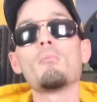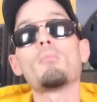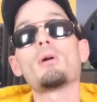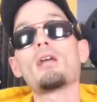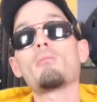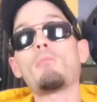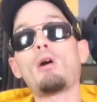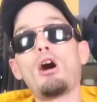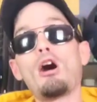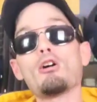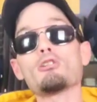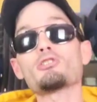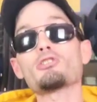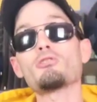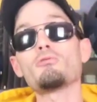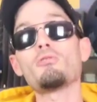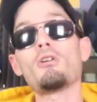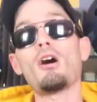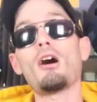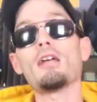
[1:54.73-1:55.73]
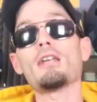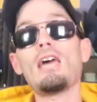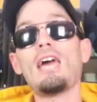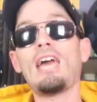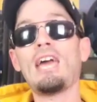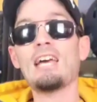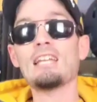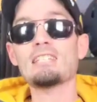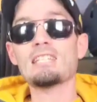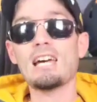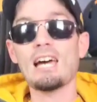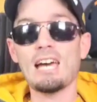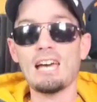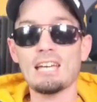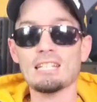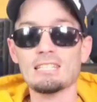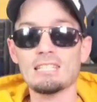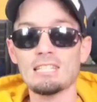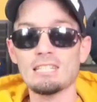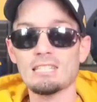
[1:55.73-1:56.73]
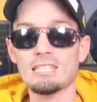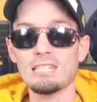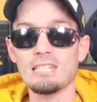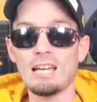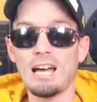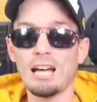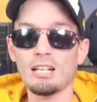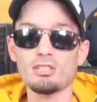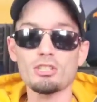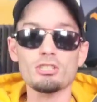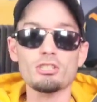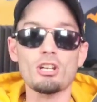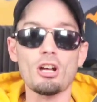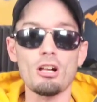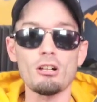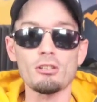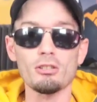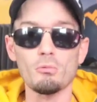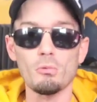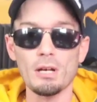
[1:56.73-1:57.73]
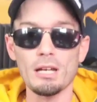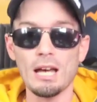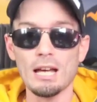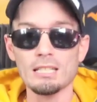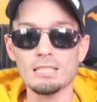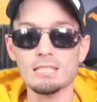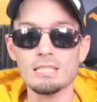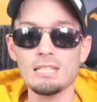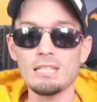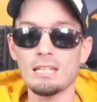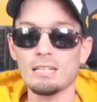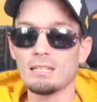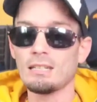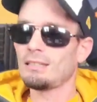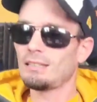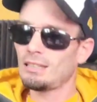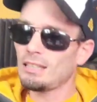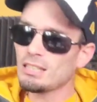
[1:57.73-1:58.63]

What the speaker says: but I'm also not anti-SEC. I just call it the way I see it.